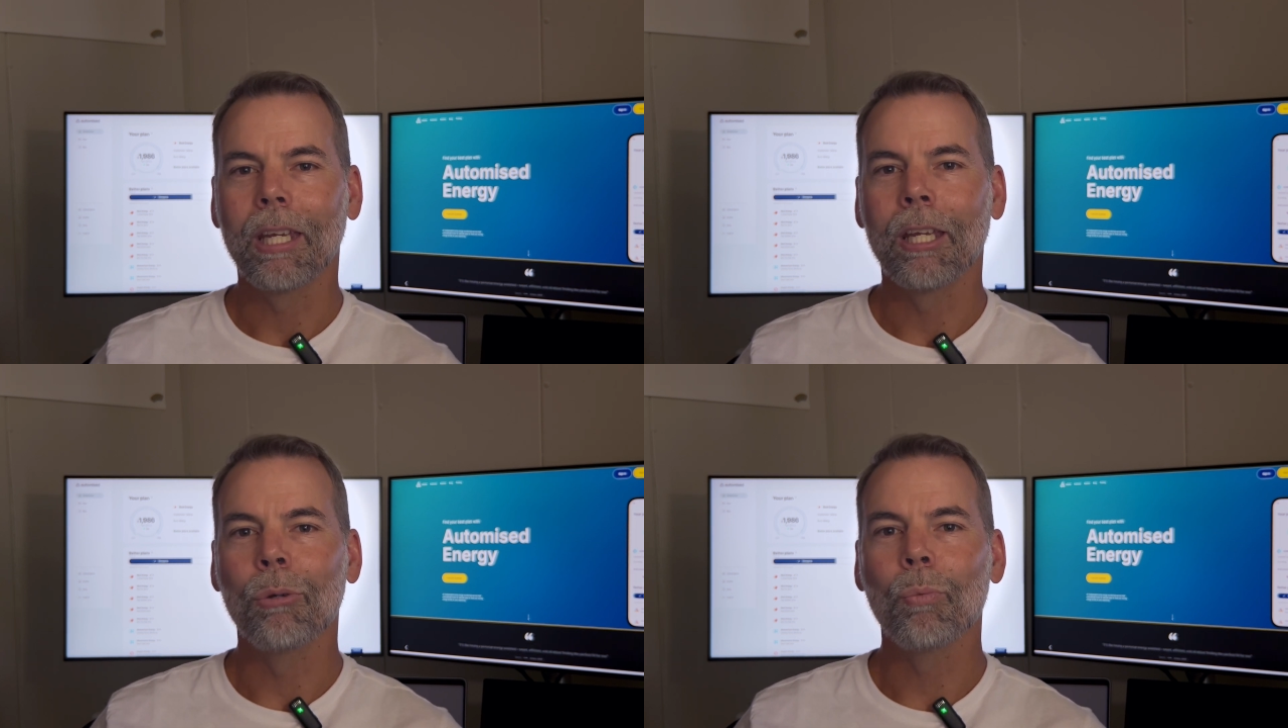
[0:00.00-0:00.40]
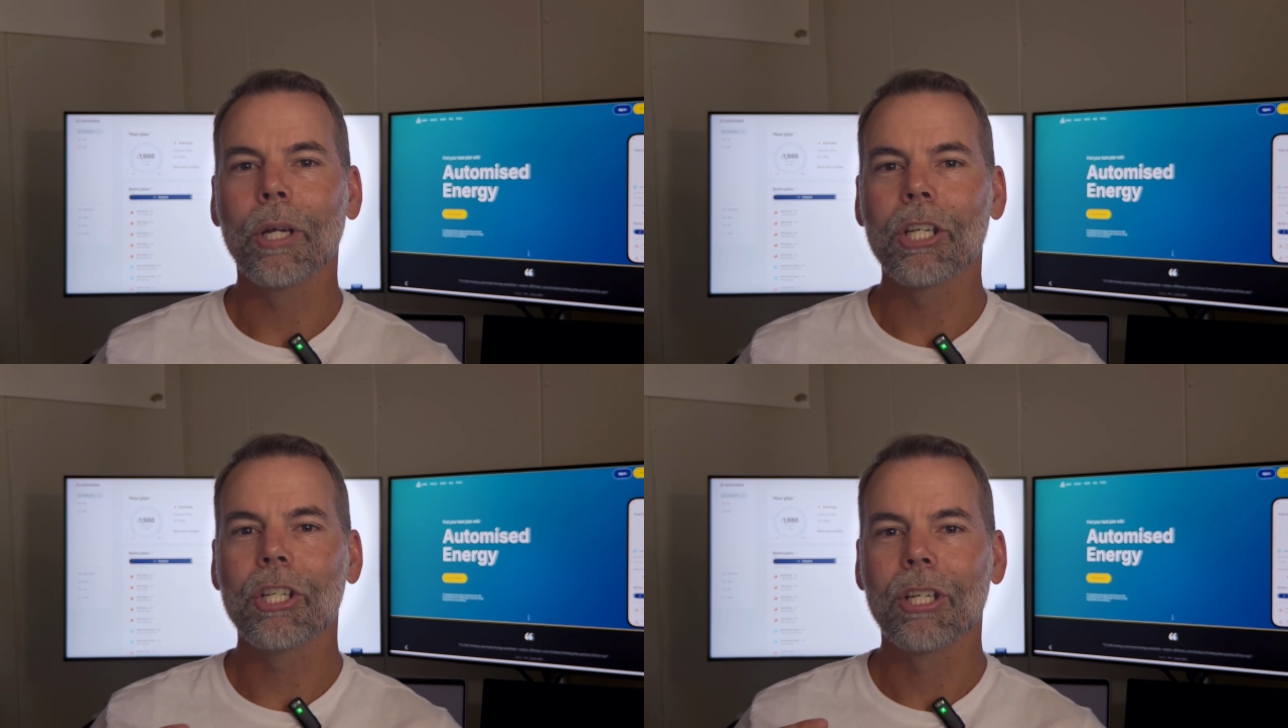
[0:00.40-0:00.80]
in
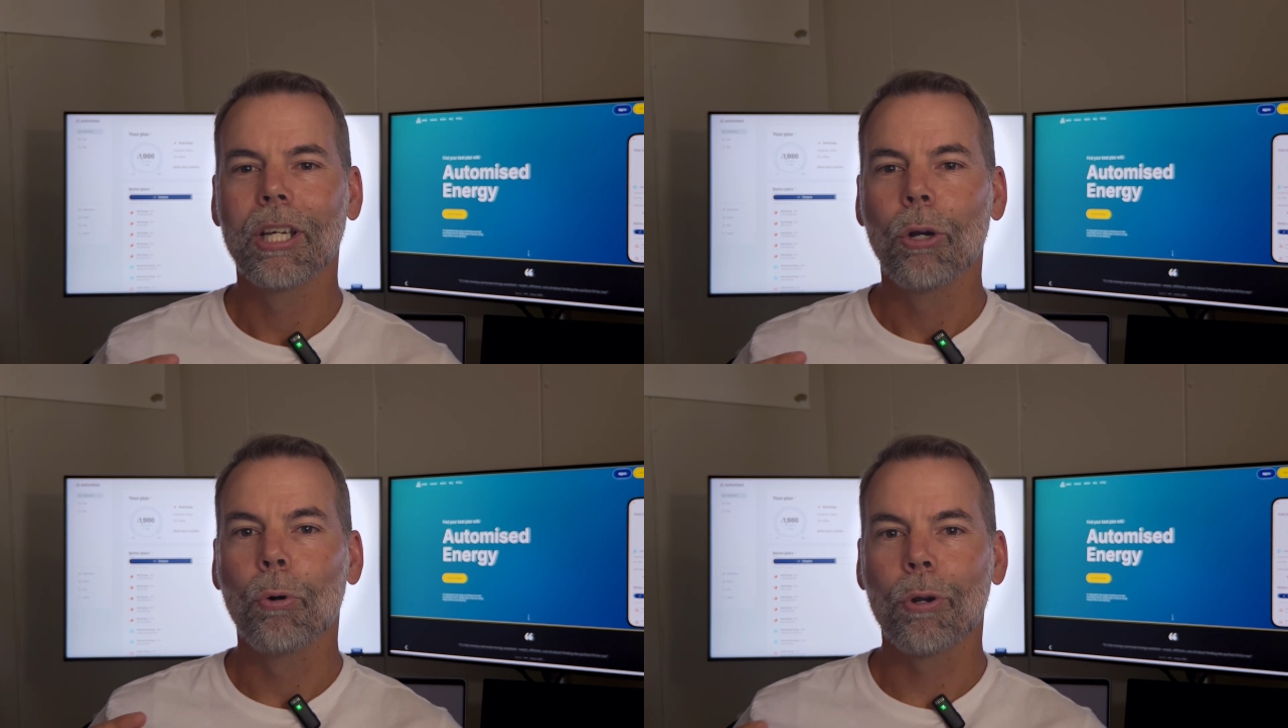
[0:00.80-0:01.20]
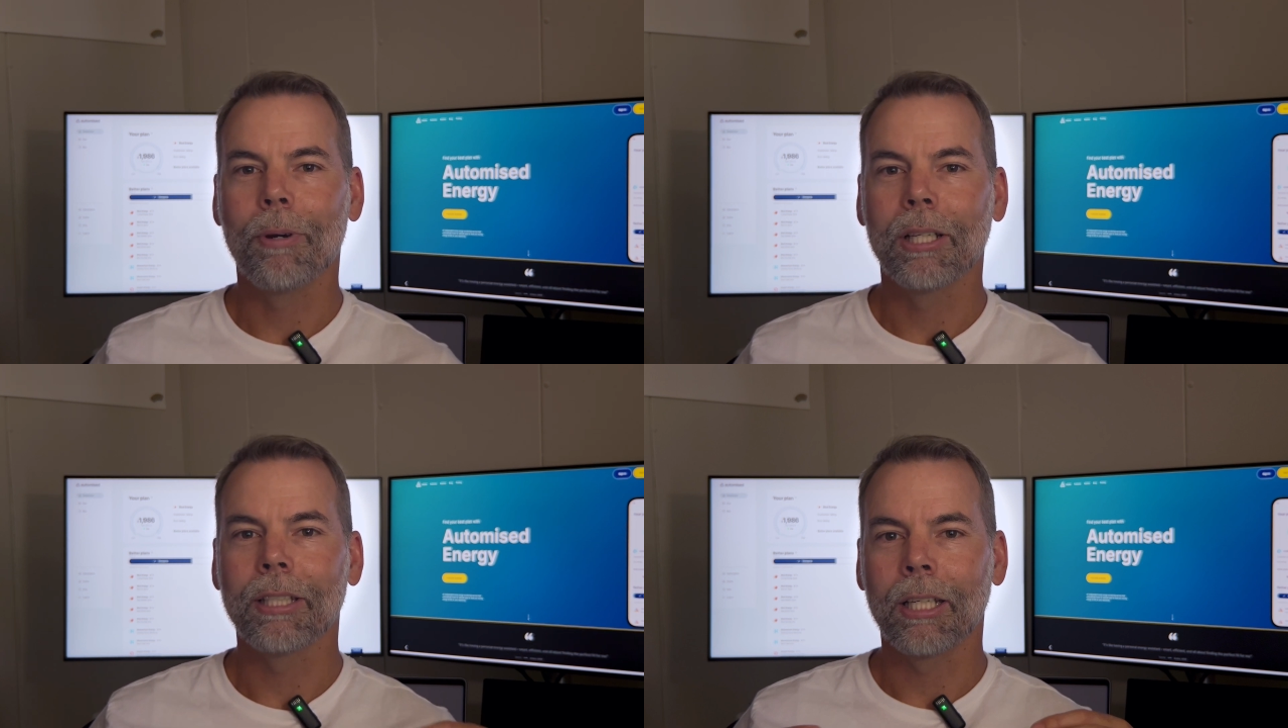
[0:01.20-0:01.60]
which
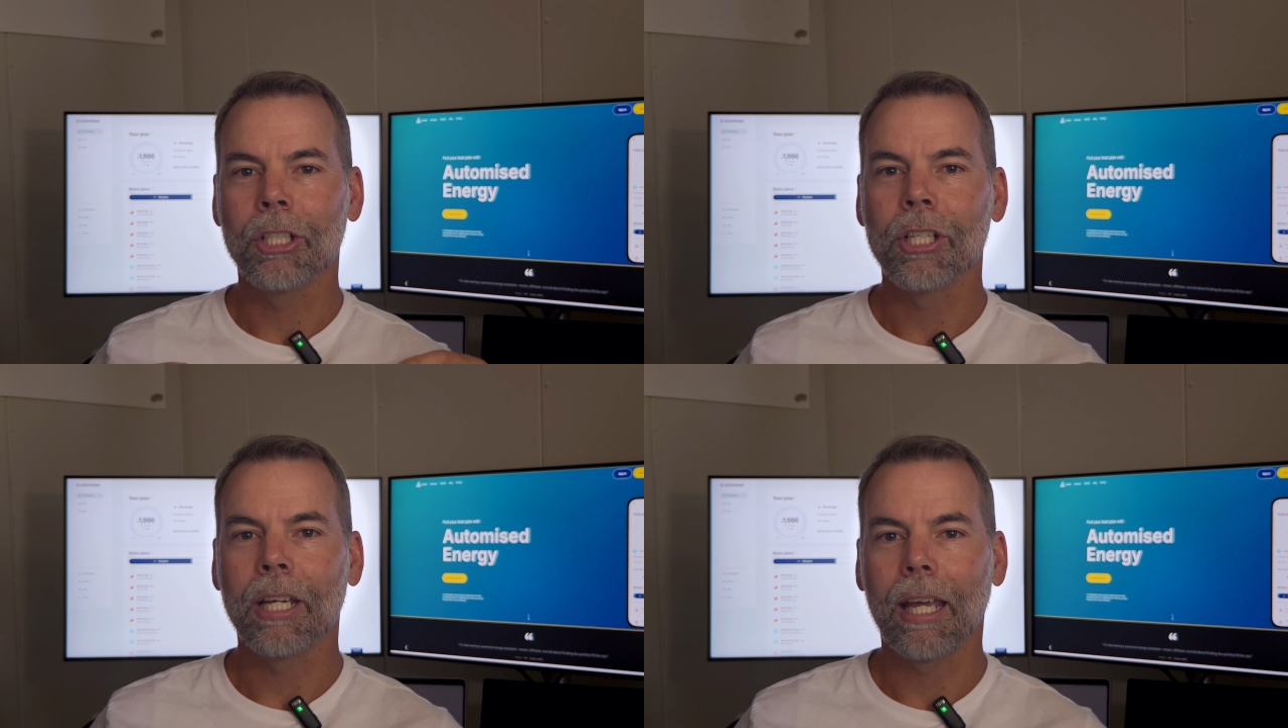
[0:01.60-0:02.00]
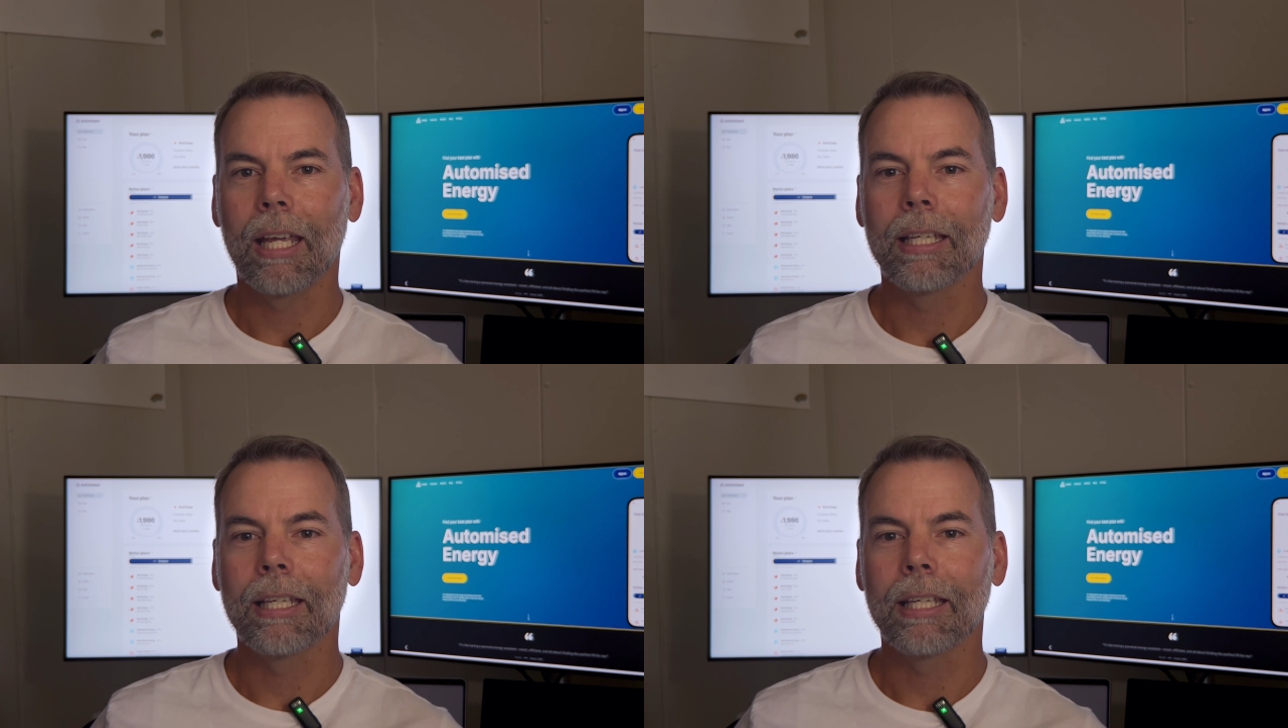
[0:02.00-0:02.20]
Automised Energy